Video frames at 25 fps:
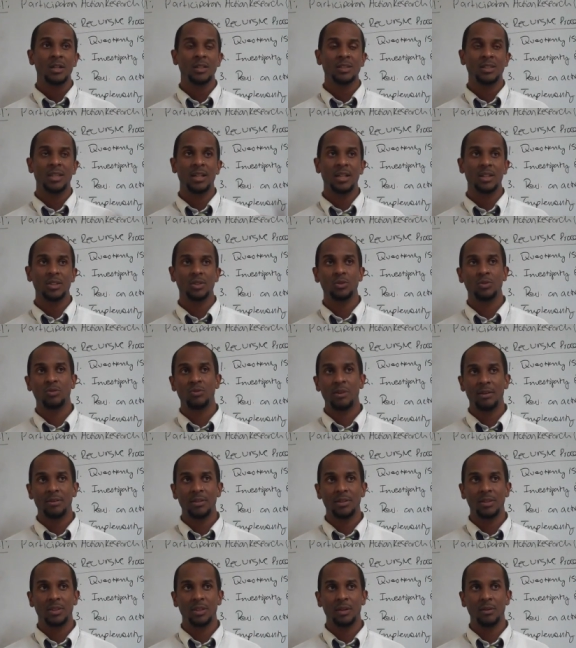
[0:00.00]
Then I'll do
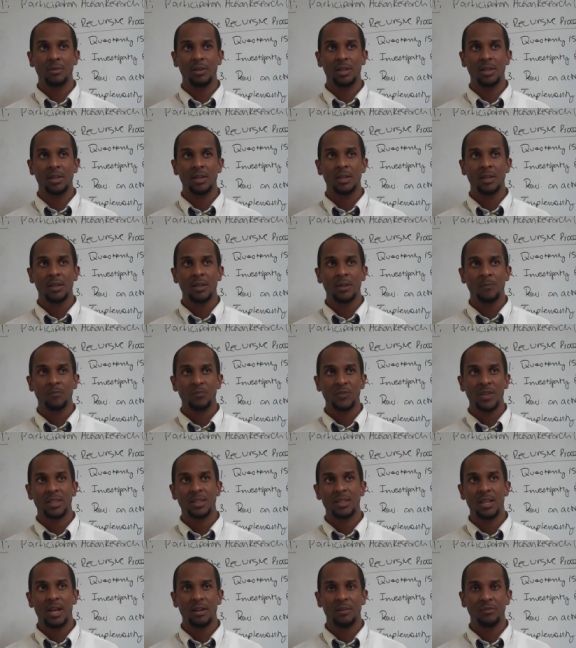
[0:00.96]
grounded theory,
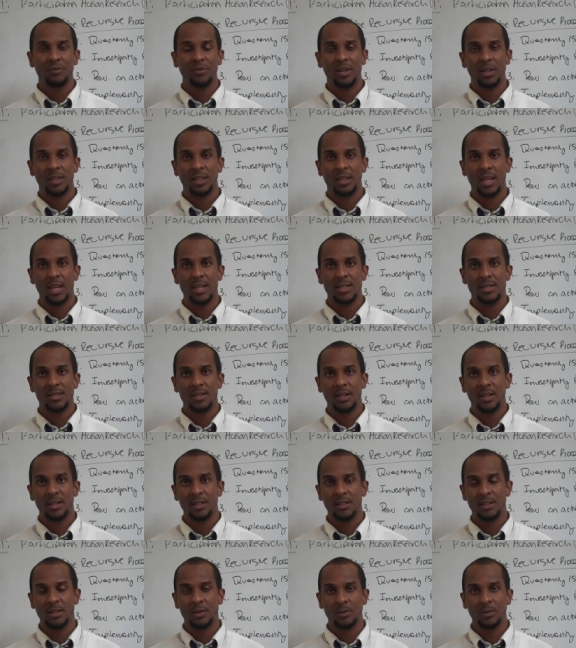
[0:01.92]
ethnography, and case
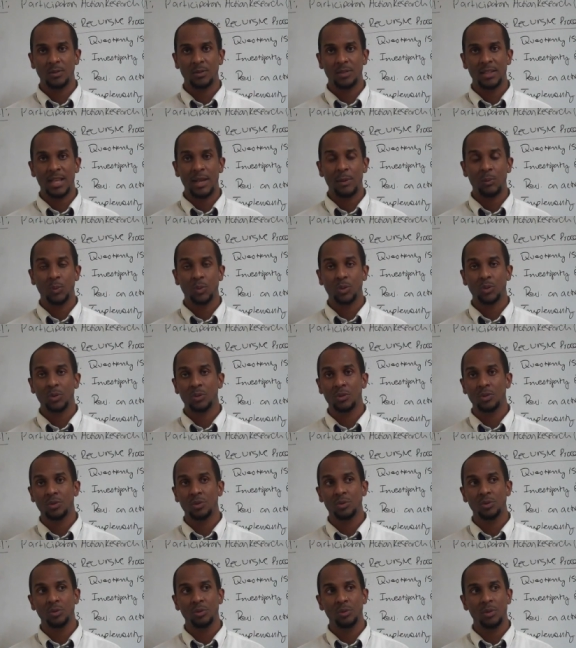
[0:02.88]
studies, and that will
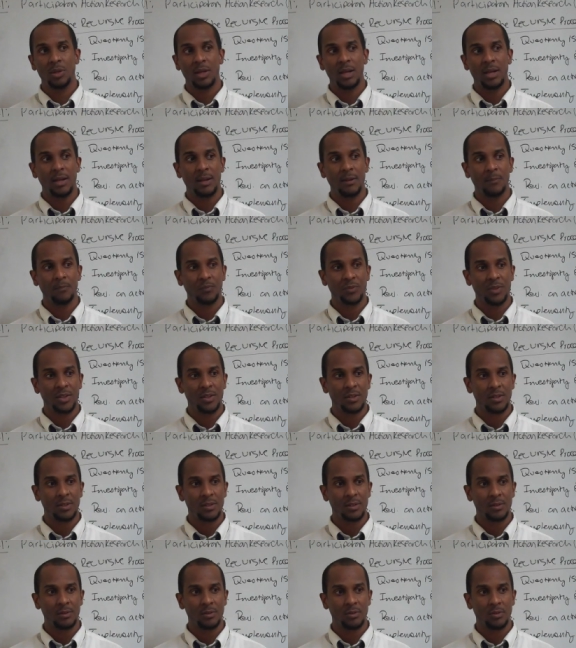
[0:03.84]
conclude um,
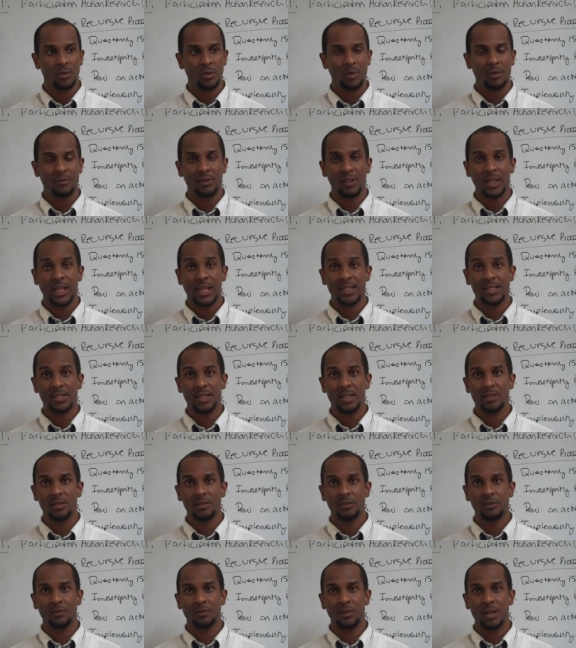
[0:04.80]
this sort of
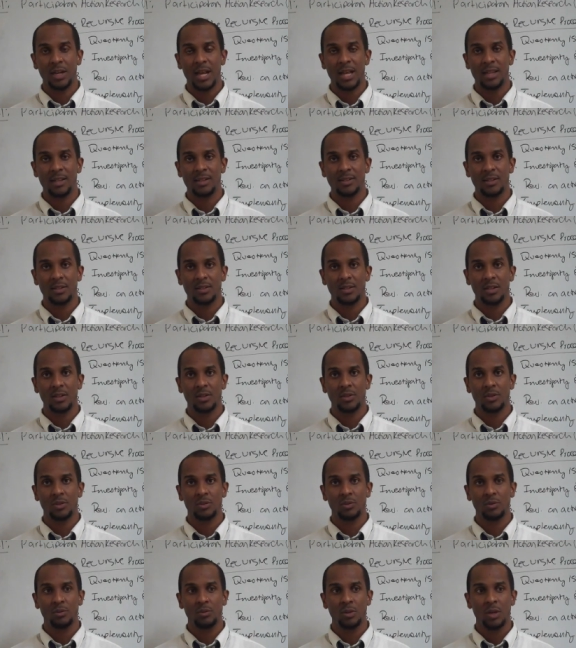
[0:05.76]
extensive analysis
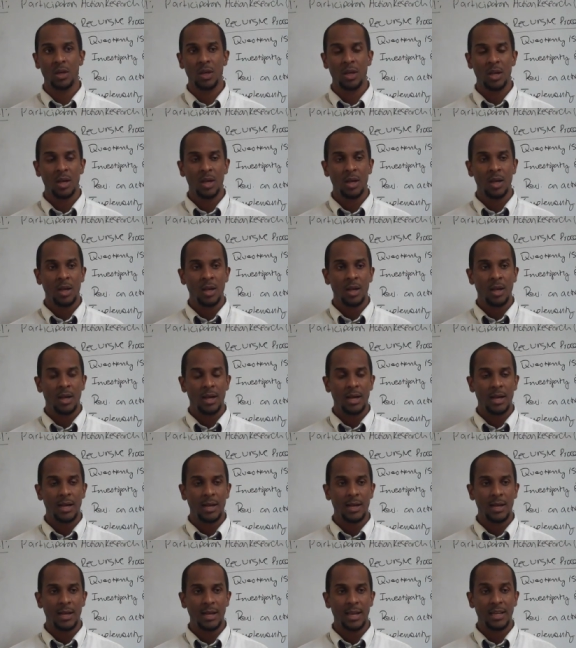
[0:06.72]
into
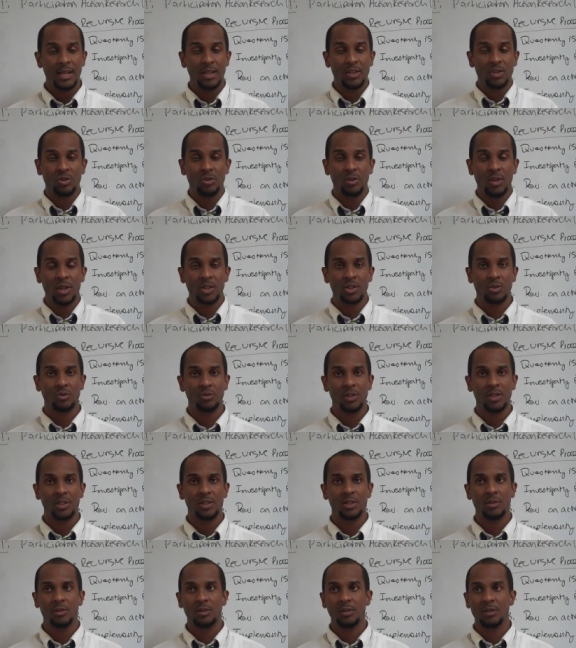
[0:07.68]
uh, an
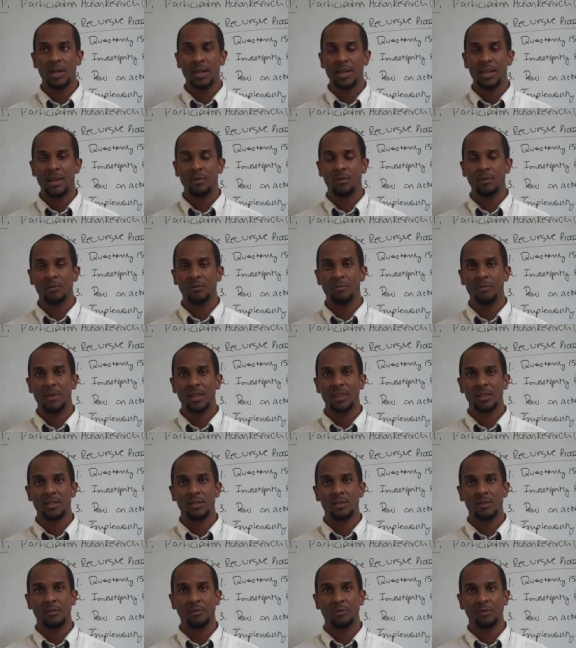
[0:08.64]
introductory account of
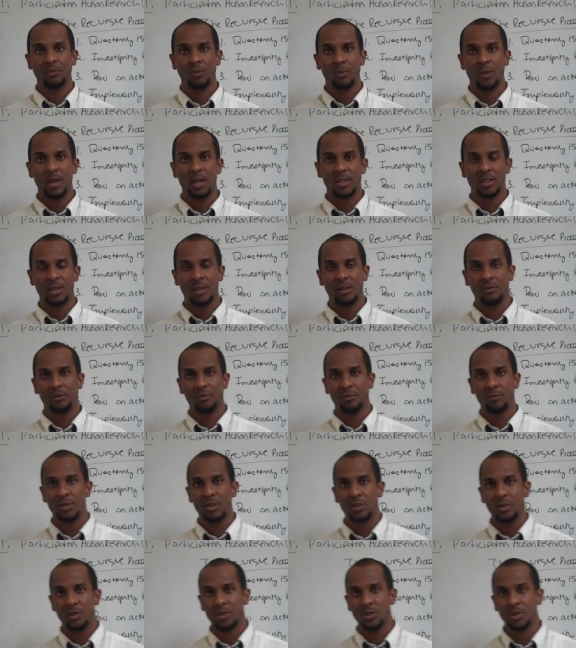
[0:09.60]
methods of qualitative
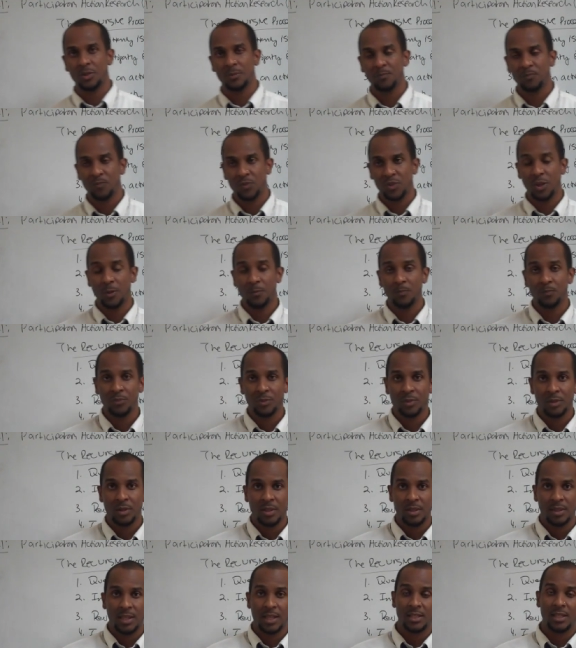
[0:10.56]
research. So,
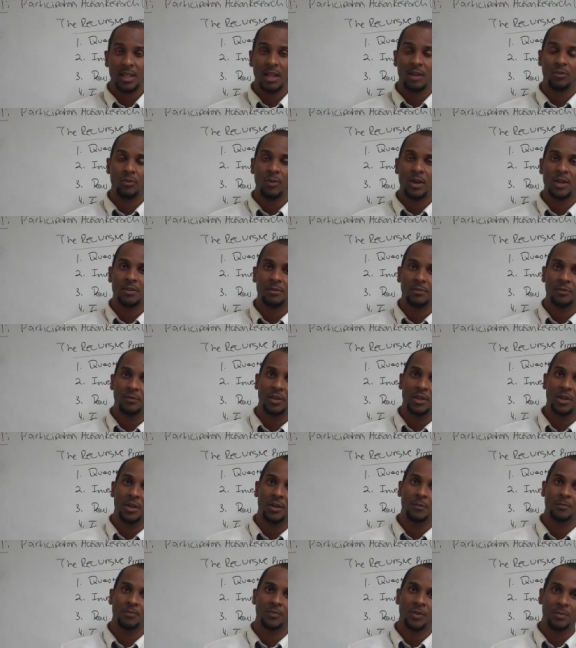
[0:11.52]
thanks a lot for watching the
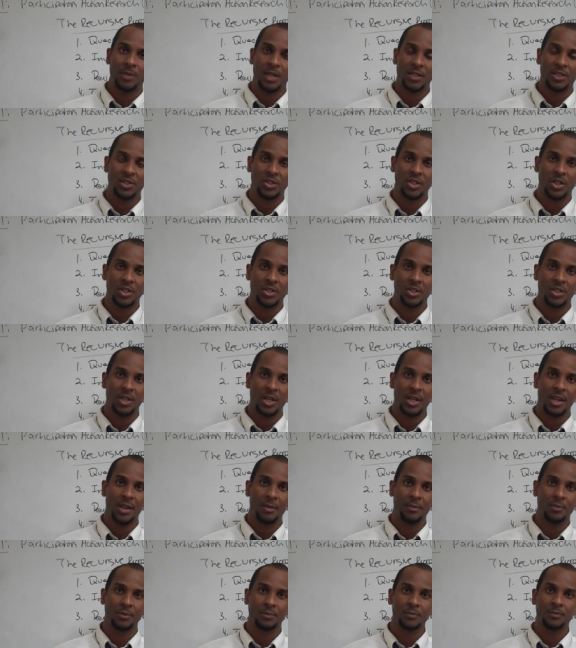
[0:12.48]
video. I'm Dr. Jason J.
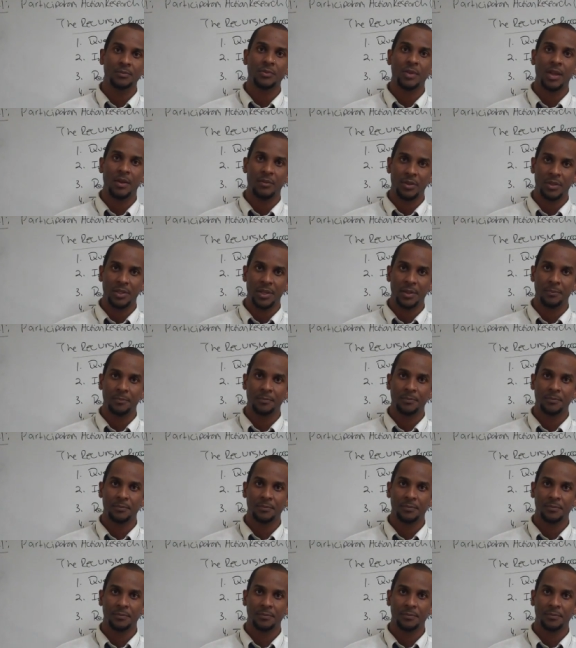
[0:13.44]
Campbell. Have a good day.